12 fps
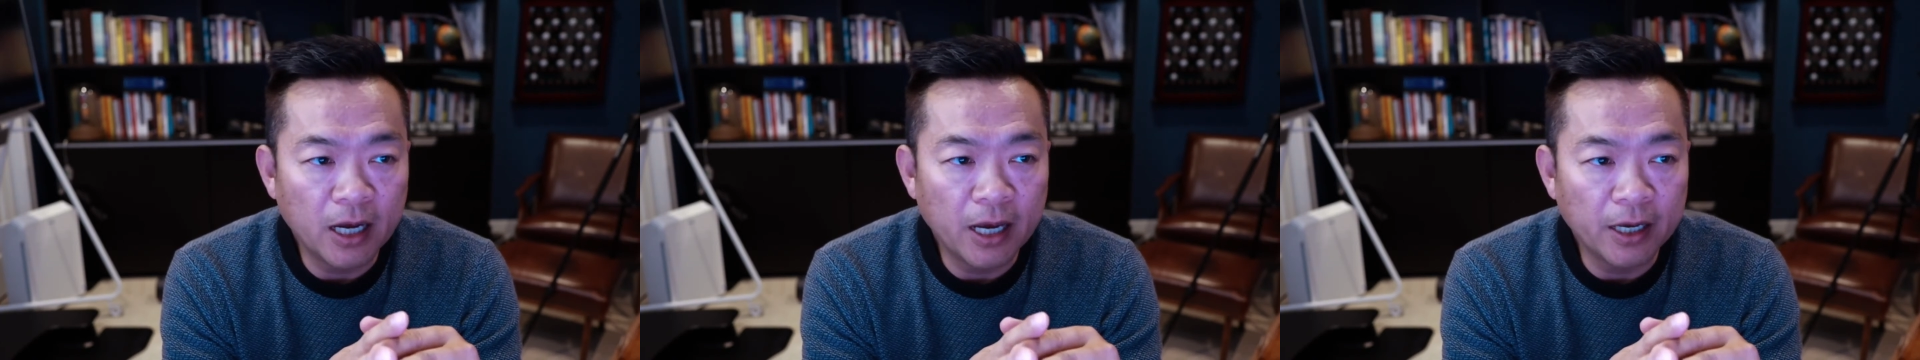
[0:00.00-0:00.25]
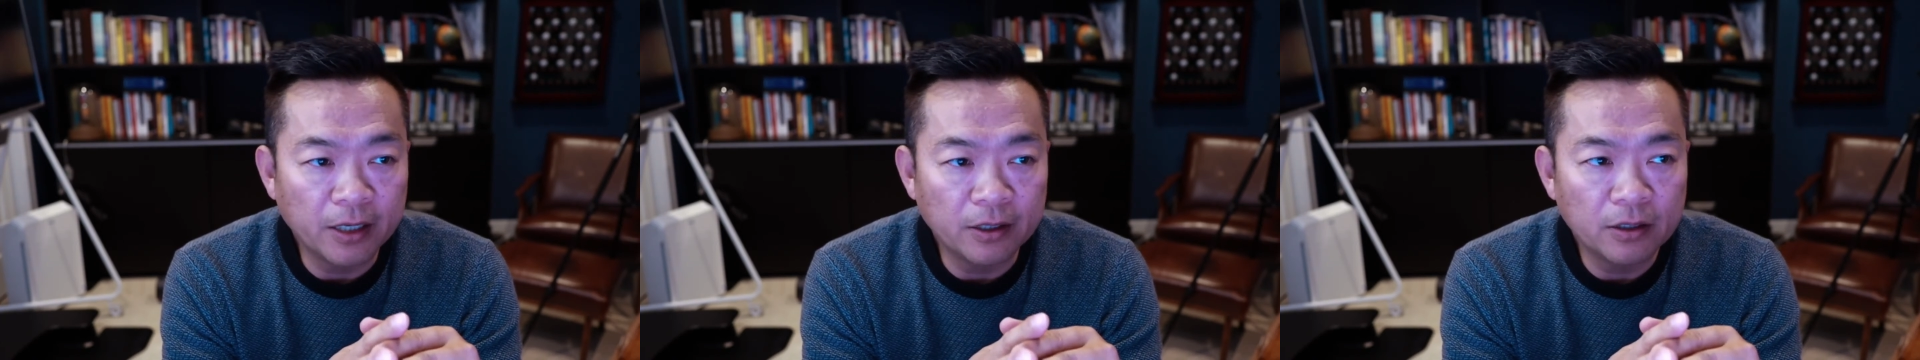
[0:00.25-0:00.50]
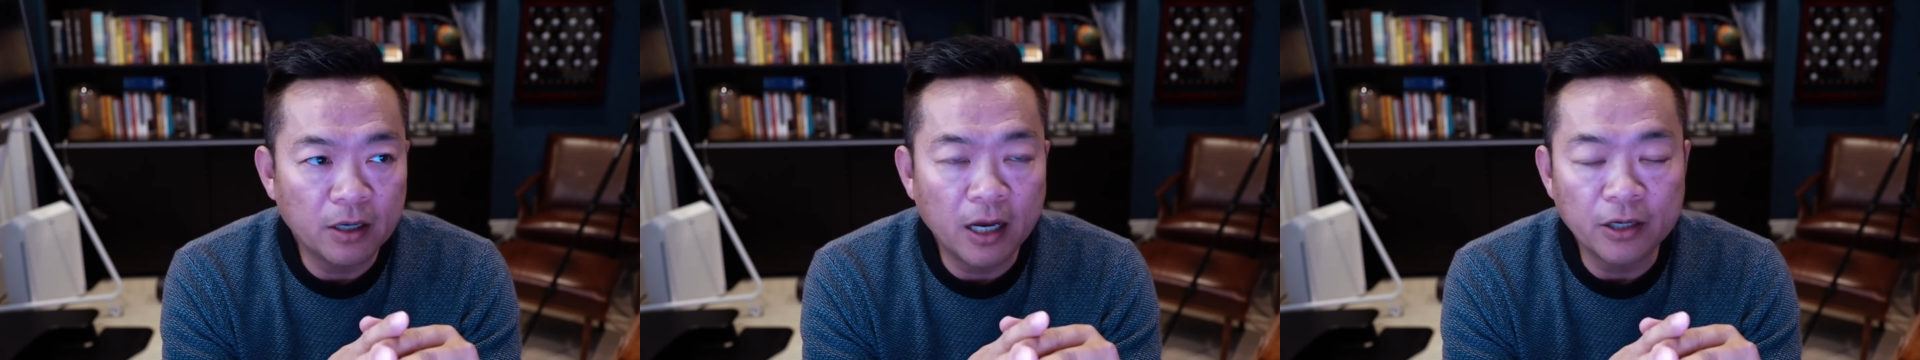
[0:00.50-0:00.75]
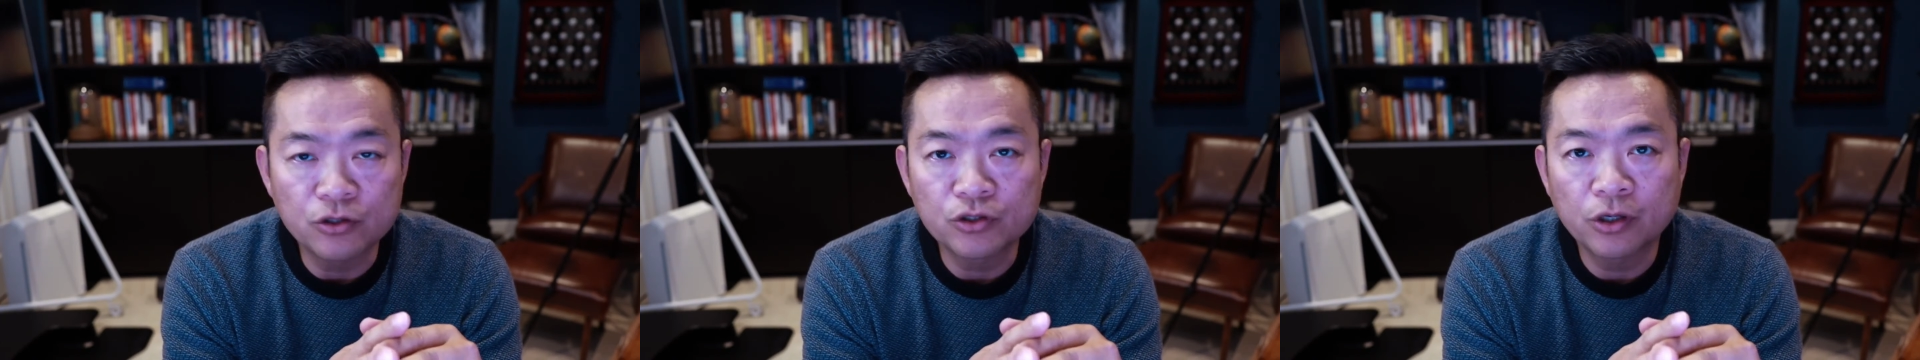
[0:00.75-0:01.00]

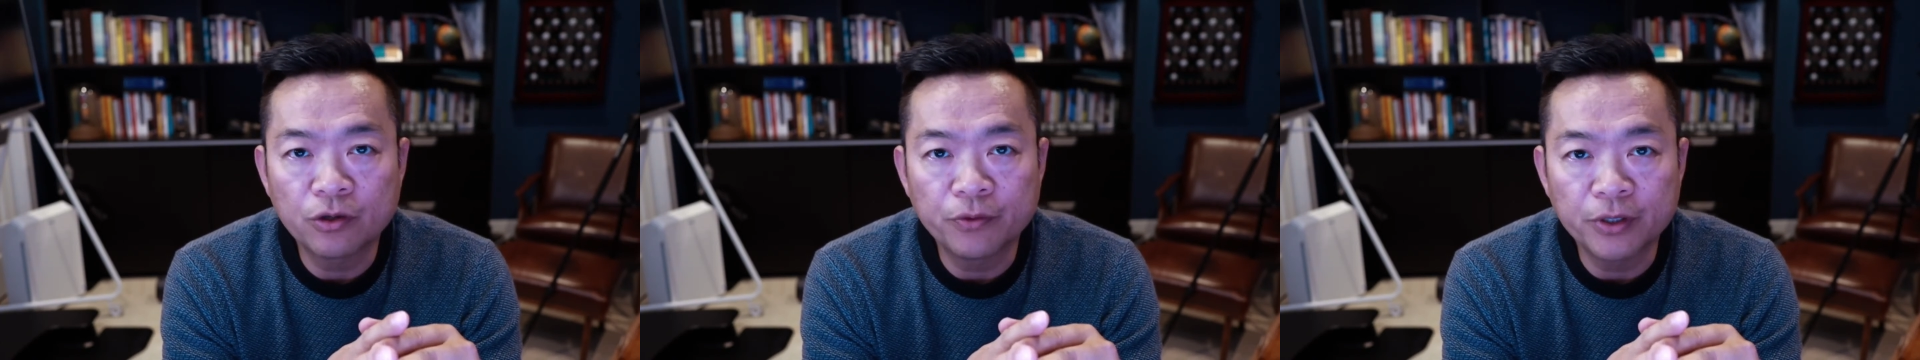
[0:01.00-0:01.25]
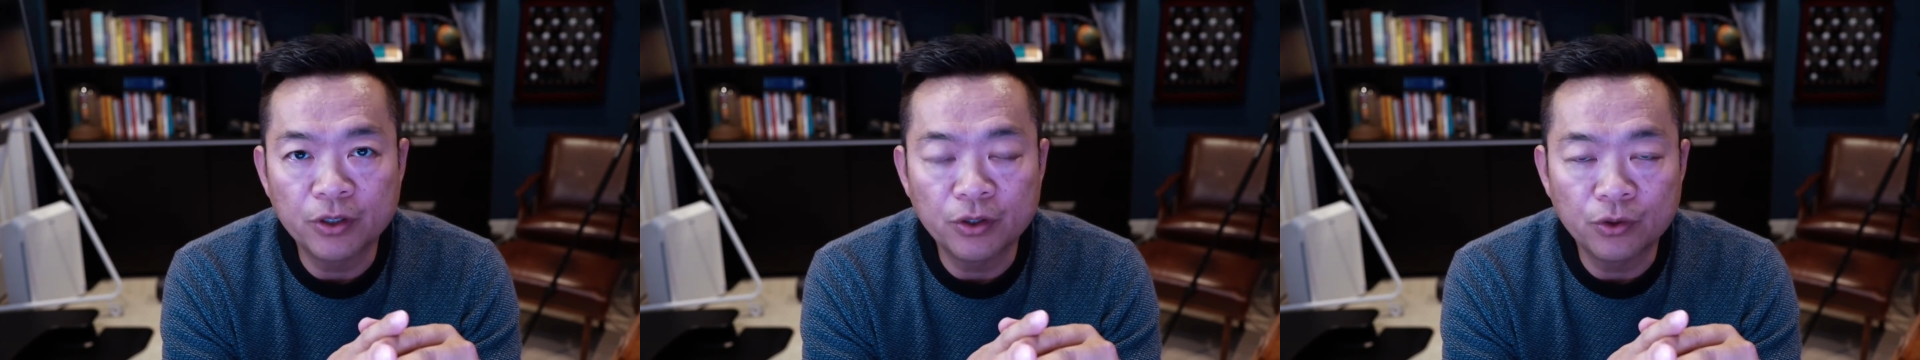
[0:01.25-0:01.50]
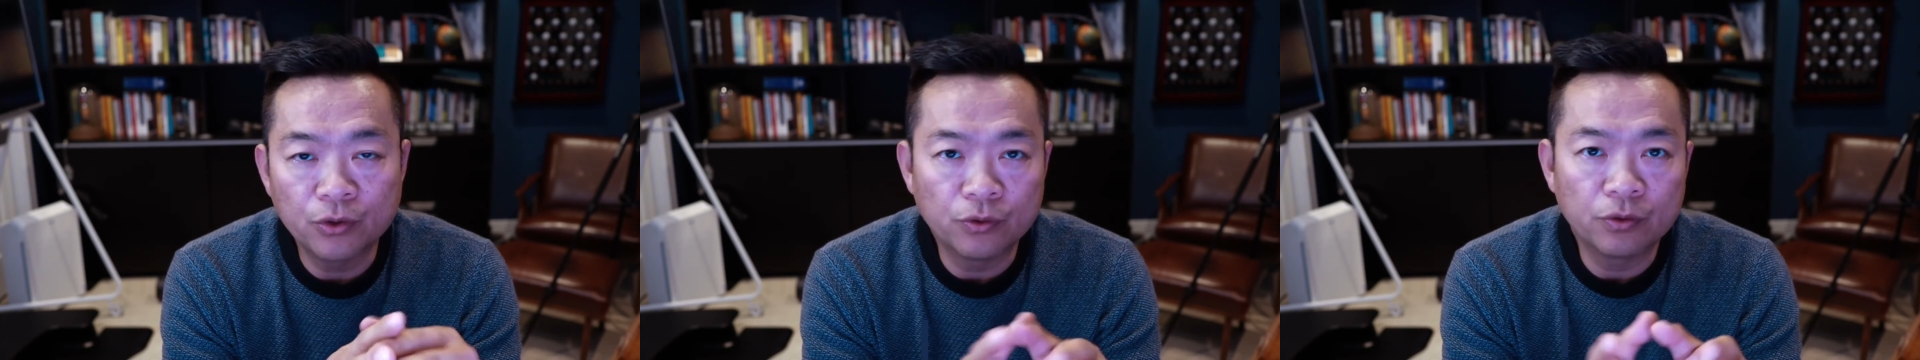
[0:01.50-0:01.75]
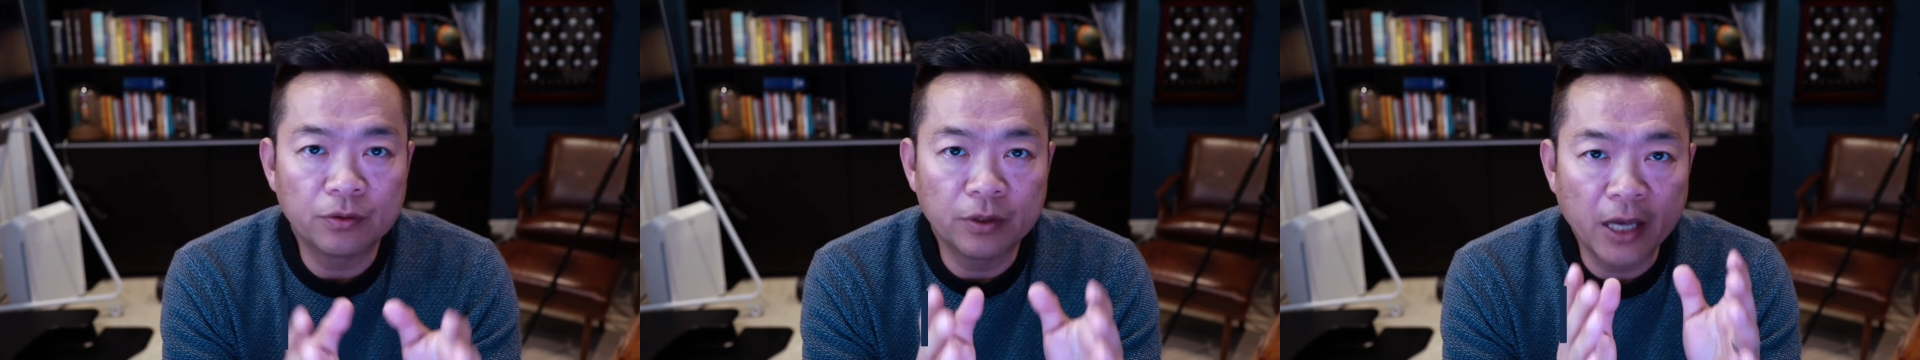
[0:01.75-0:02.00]
I share with
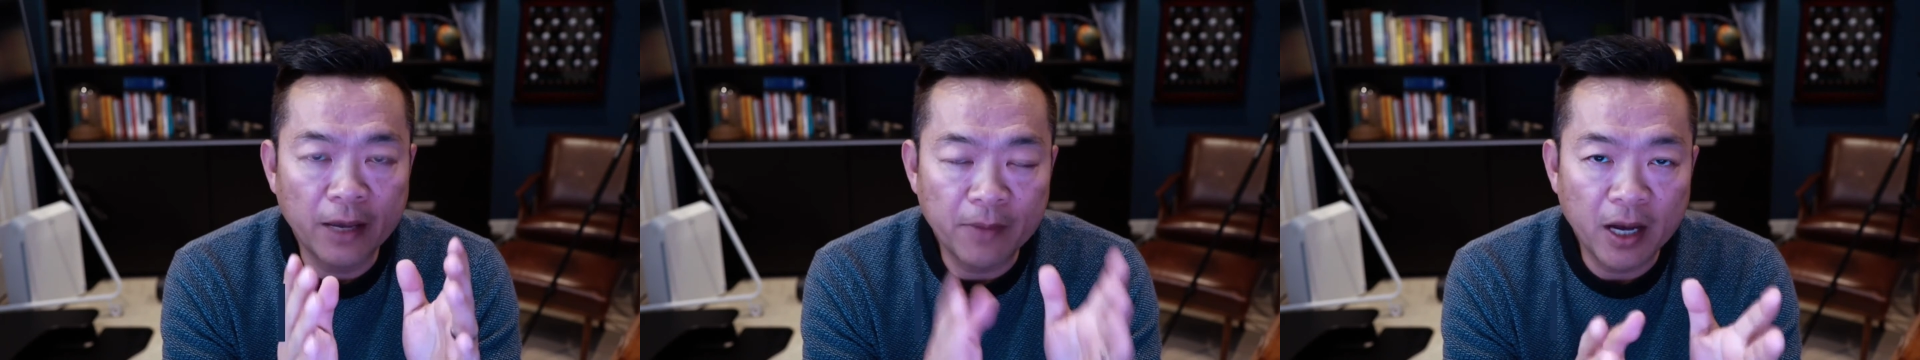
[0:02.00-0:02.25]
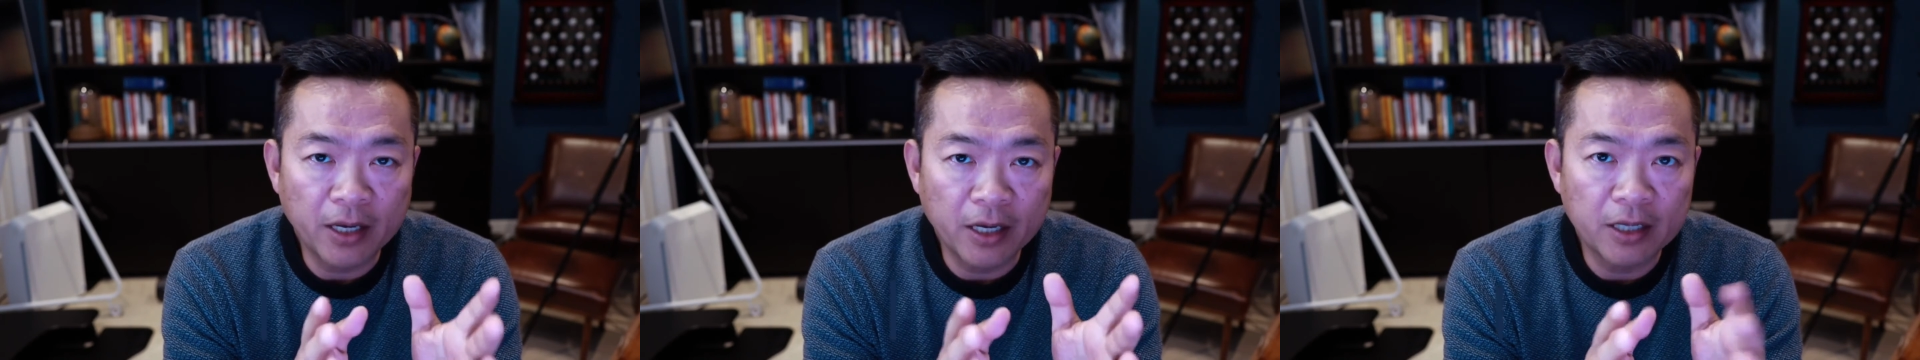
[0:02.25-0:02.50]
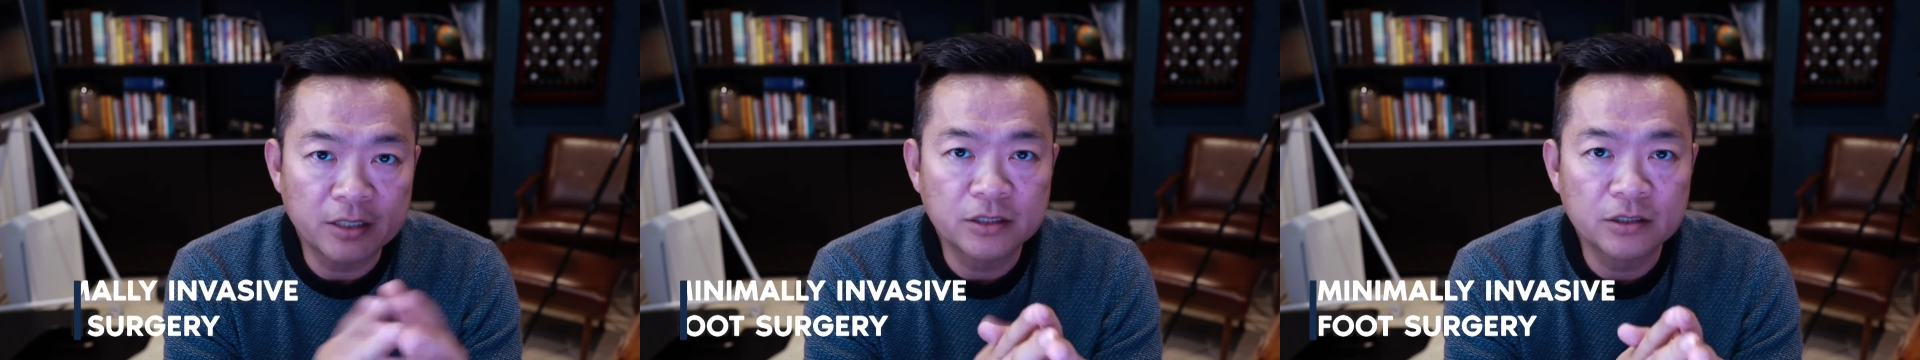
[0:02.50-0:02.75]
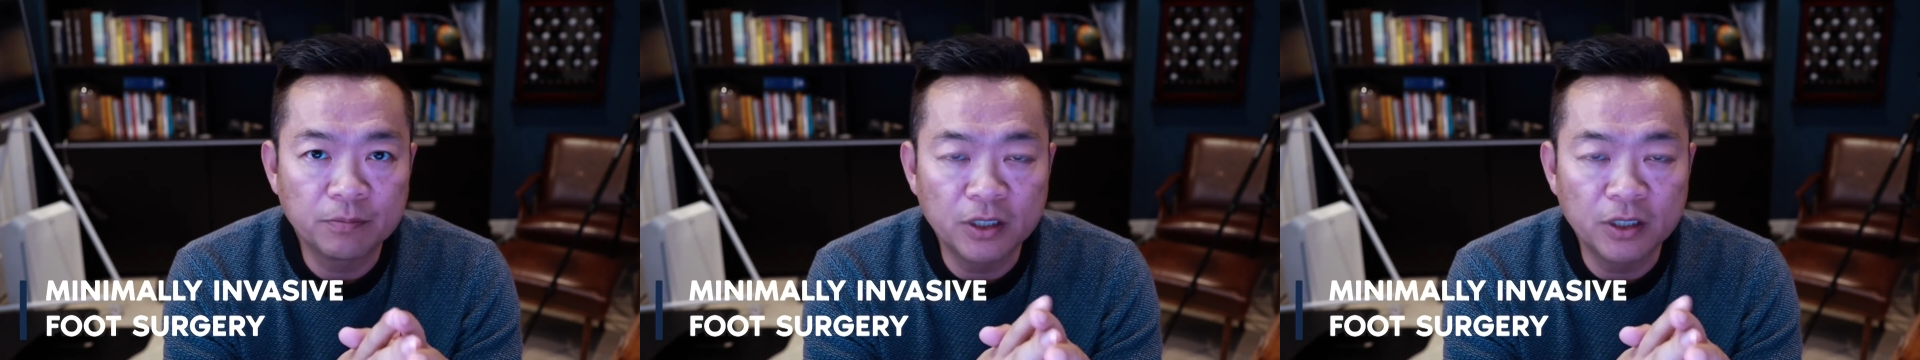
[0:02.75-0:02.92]
you MIS,